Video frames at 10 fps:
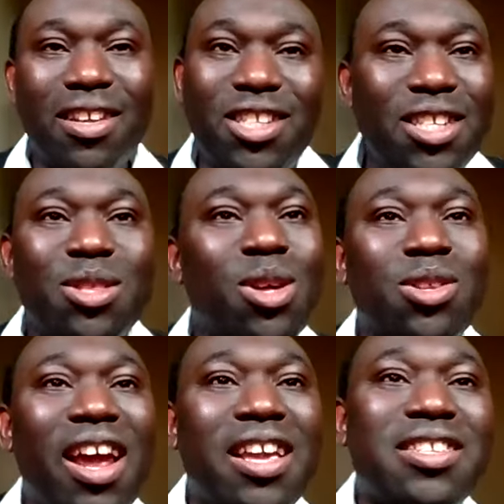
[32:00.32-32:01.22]
And
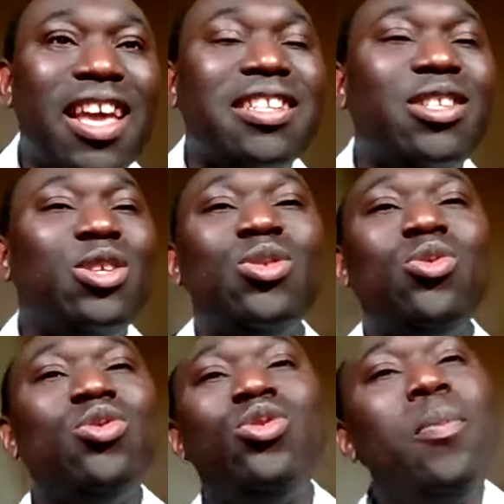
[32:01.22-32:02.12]
Jesus Christ said,
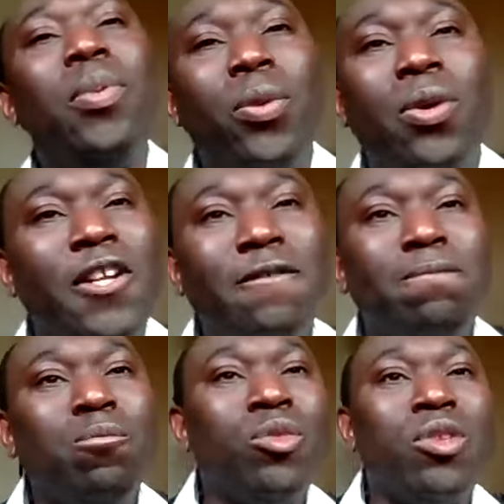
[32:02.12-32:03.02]
you people,
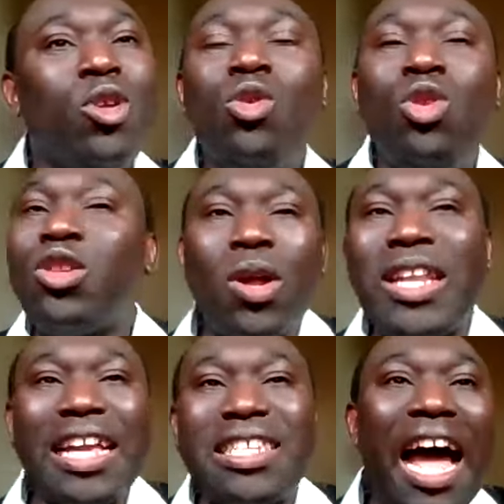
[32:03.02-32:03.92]
you don't
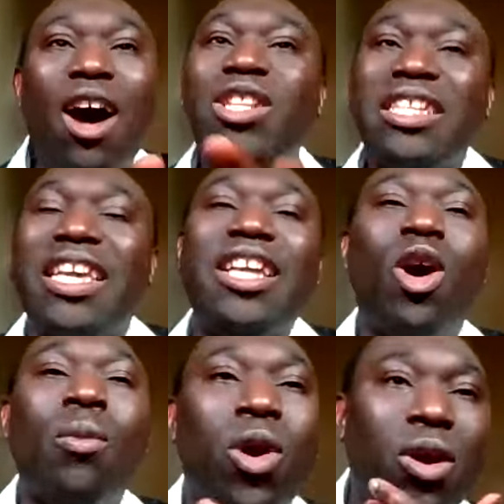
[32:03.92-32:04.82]
understand how this
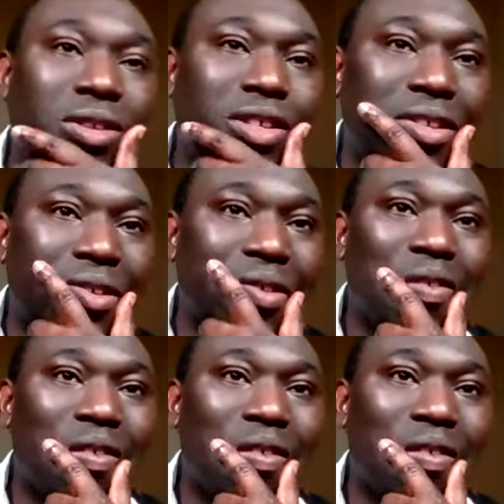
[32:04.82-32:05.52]
kingdom runs.